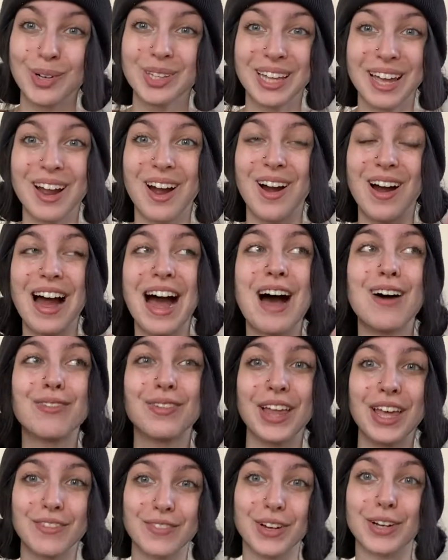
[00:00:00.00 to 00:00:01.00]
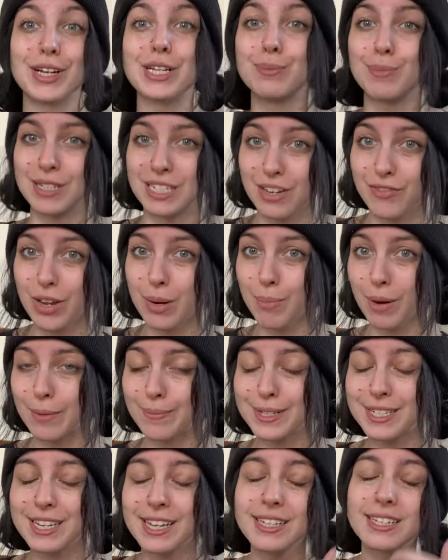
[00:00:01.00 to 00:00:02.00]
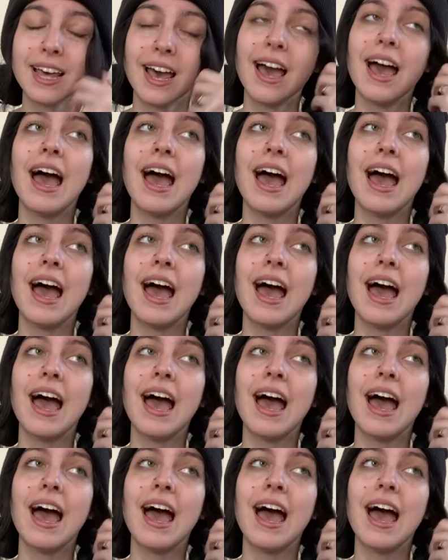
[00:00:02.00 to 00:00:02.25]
They all have like very specific purposes.